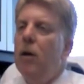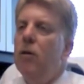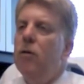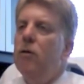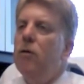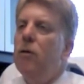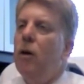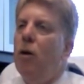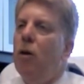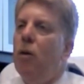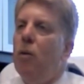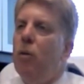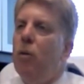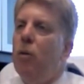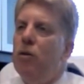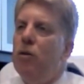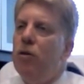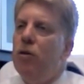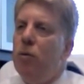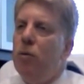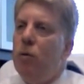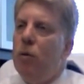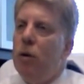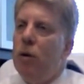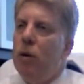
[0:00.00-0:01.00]
So what
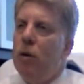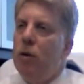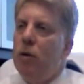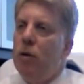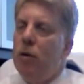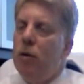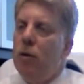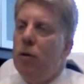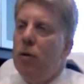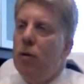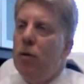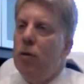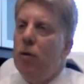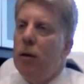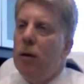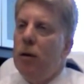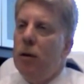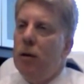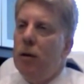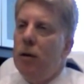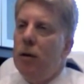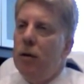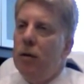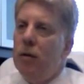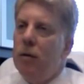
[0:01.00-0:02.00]
you want to do
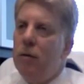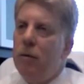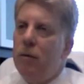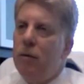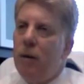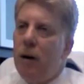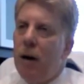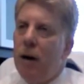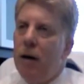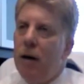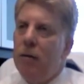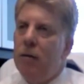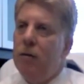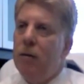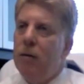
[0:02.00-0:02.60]
is find